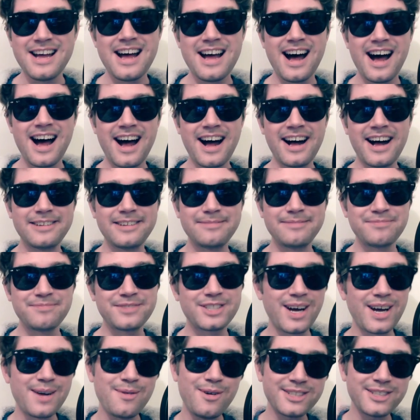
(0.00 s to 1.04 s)
Um,
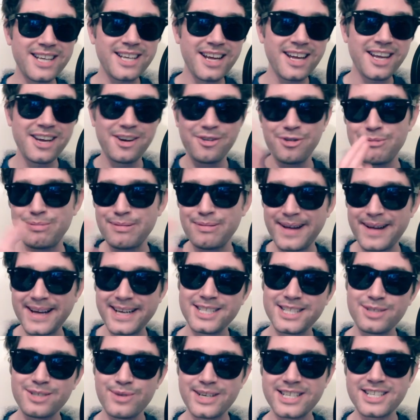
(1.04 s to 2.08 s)
so I won't tell you who
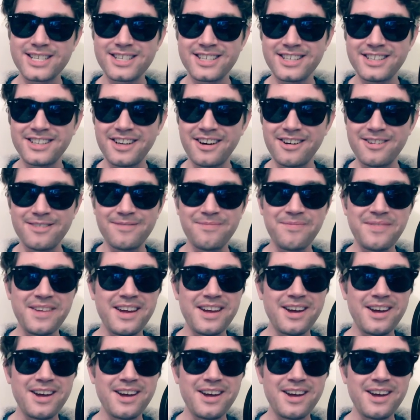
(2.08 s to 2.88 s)
plays which, you know,